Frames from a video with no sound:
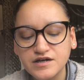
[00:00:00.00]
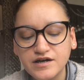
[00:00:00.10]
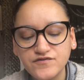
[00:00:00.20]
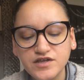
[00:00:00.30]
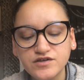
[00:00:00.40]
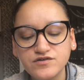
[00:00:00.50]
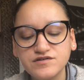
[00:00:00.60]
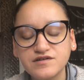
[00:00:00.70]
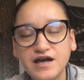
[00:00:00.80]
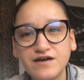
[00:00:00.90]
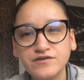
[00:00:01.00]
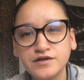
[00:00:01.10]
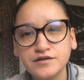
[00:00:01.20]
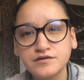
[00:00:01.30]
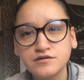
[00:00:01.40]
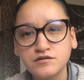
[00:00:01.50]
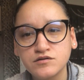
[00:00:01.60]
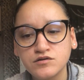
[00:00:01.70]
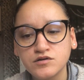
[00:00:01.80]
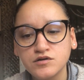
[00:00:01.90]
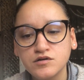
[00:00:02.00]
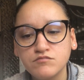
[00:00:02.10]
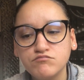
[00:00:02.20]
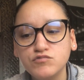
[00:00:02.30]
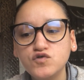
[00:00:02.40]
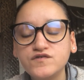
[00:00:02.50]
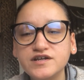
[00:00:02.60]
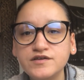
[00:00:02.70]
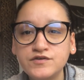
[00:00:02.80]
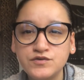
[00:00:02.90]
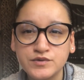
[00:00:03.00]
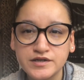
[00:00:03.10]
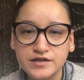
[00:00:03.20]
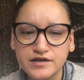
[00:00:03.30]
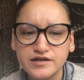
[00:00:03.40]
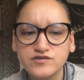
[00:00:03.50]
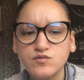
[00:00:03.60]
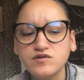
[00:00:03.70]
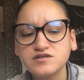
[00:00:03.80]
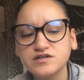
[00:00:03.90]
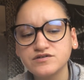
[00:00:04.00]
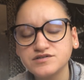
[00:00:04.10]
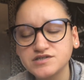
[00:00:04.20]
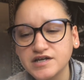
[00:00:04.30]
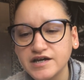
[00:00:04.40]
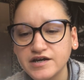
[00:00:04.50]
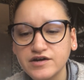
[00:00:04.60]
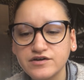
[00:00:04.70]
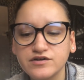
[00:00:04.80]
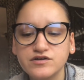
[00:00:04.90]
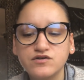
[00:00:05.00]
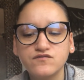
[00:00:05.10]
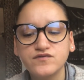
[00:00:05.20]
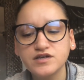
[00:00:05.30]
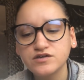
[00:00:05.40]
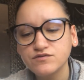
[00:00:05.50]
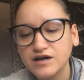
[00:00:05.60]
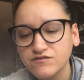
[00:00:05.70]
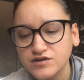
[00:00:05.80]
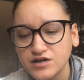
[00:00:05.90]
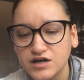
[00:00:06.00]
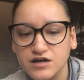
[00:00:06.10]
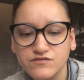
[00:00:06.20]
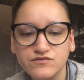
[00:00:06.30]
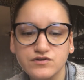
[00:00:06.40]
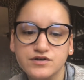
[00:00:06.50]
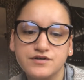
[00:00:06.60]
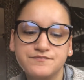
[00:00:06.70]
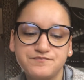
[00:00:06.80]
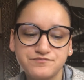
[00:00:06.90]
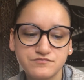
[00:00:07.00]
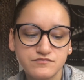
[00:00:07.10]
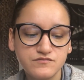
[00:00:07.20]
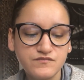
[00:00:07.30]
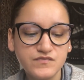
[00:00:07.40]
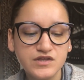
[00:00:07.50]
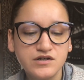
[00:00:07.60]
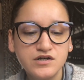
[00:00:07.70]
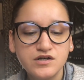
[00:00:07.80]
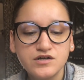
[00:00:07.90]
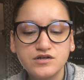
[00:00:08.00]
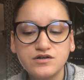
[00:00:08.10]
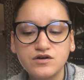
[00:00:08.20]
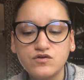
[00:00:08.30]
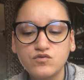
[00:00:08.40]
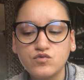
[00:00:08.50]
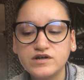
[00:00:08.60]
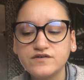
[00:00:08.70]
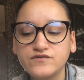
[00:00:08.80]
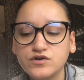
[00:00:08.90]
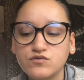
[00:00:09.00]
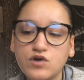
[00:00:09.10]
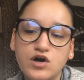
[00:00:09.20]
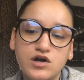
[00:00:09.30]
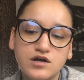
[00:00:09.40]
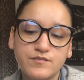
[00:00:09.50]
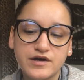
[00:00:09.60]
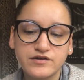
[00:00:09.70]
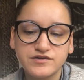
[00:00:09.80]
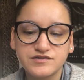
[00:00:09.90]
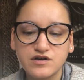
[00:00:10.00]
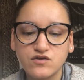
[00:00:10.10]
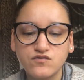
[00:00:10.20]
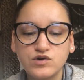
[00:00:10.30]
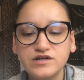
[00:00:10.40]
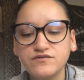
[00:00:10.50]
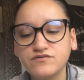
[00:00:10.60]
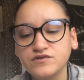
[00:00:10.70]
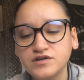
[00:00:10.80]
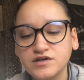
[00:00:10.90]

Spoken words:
I feel like you just haven't moved into it yet. It's almost like you're scared, or you don't feel like you have enough, or what if you're wrong about yourself? What if,